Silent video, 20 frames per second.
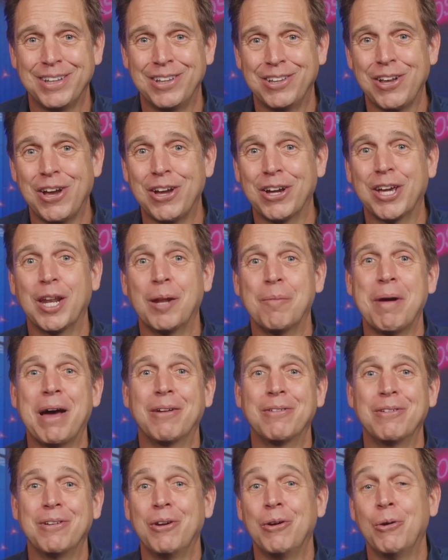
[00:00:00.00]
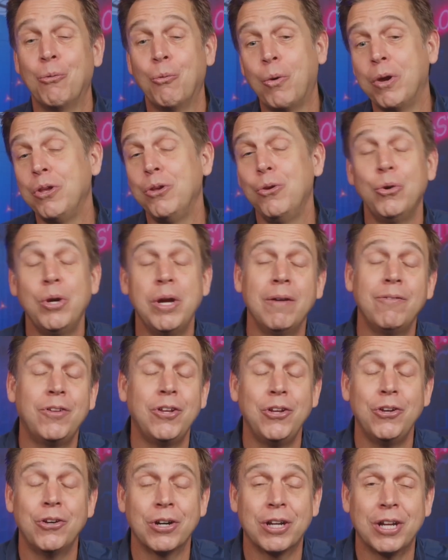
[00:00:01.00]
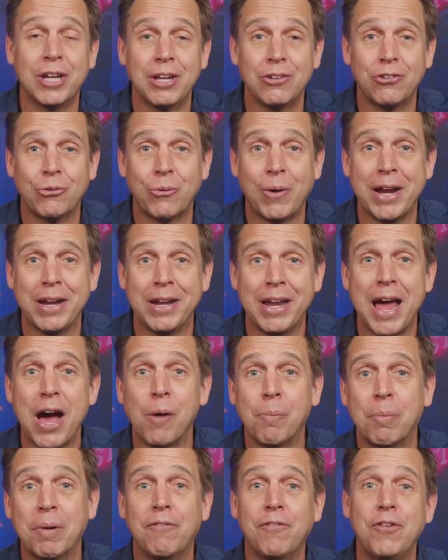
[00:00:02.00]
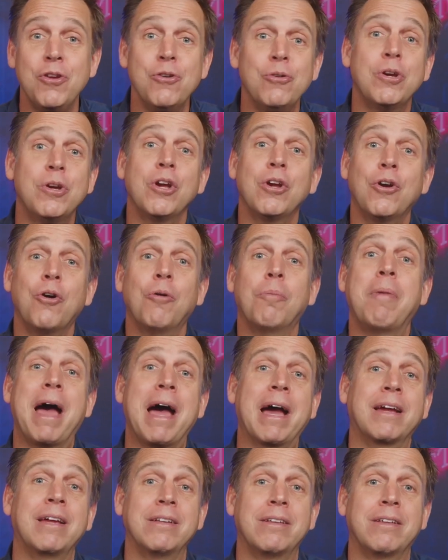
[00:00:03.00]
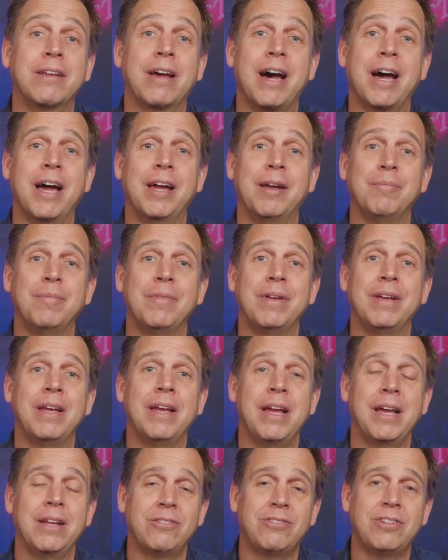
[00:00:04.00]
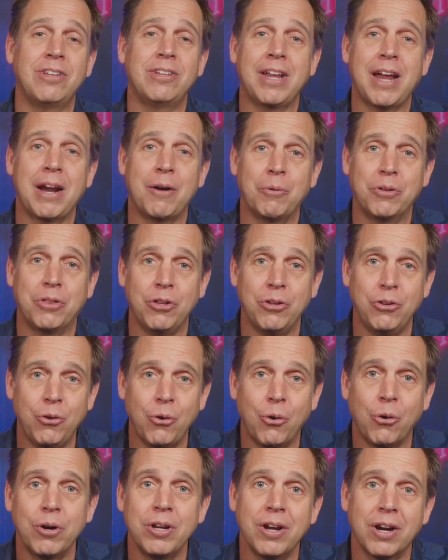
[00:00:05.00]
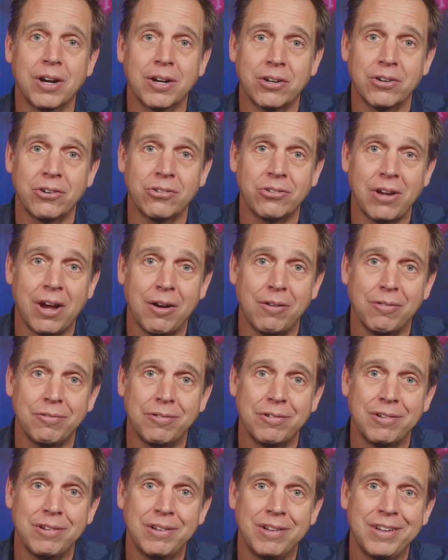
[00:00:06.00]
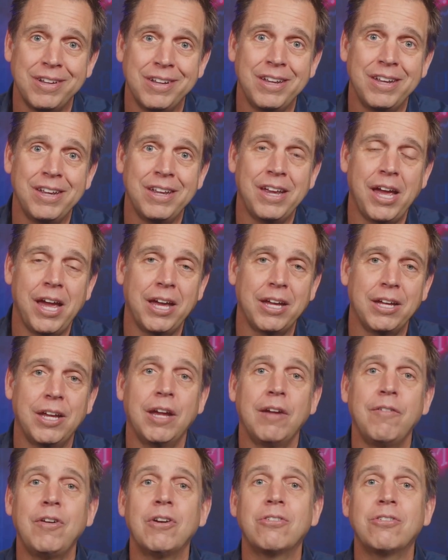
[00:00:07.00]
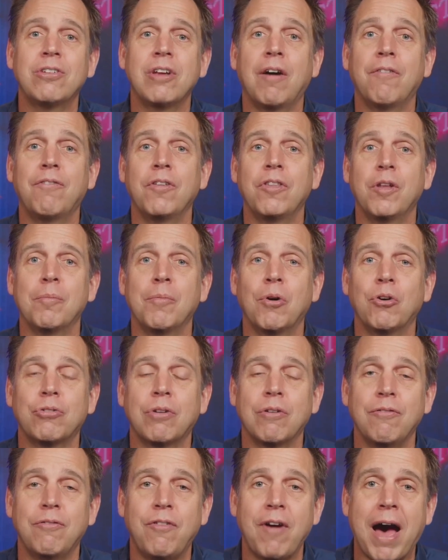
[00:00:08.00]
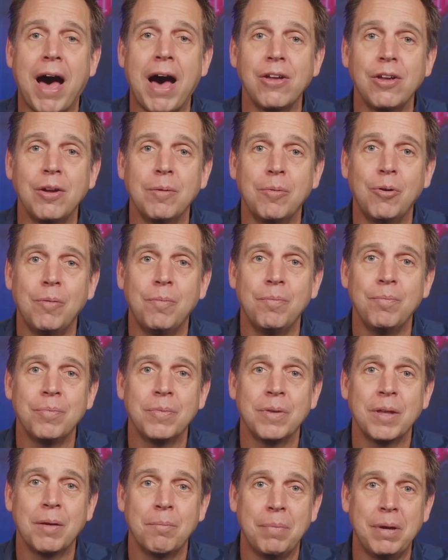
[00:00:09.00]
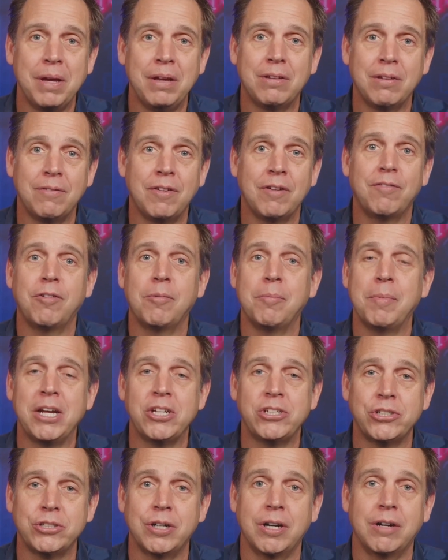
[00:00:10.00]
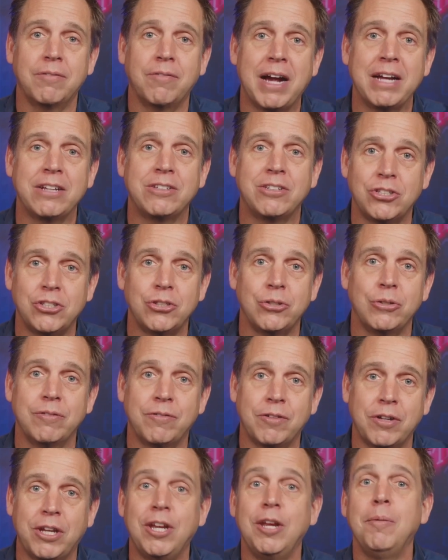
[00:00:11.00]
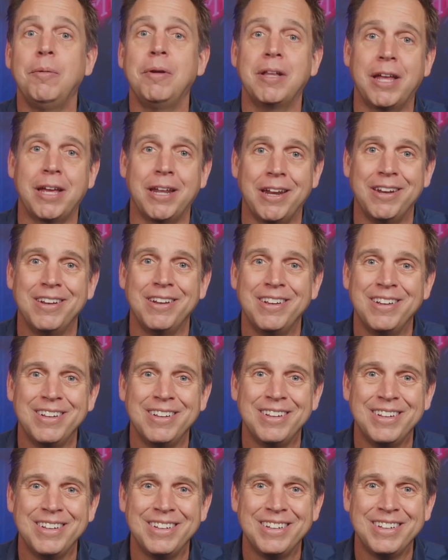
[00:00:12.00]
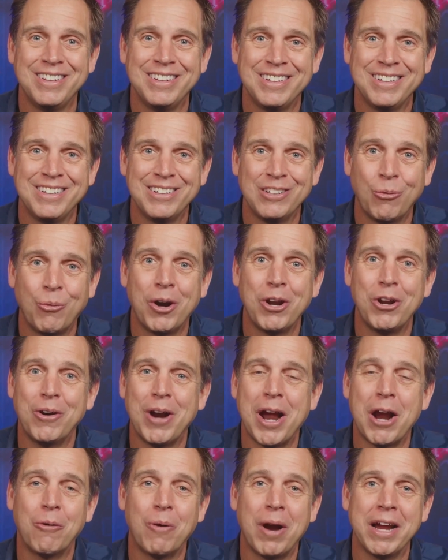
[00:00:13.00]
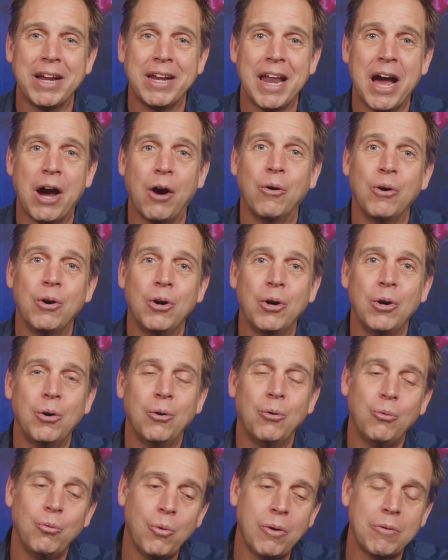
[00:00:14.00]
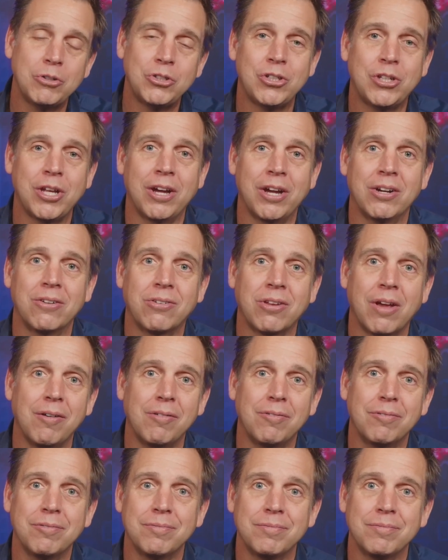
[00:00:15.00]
talking about what you give to your kids right now, but if you could go back in time and sit down with your younger self and give yourself the most valuable piece of information or advice that you have accumulated to where you're at right now, what would you tell yourself?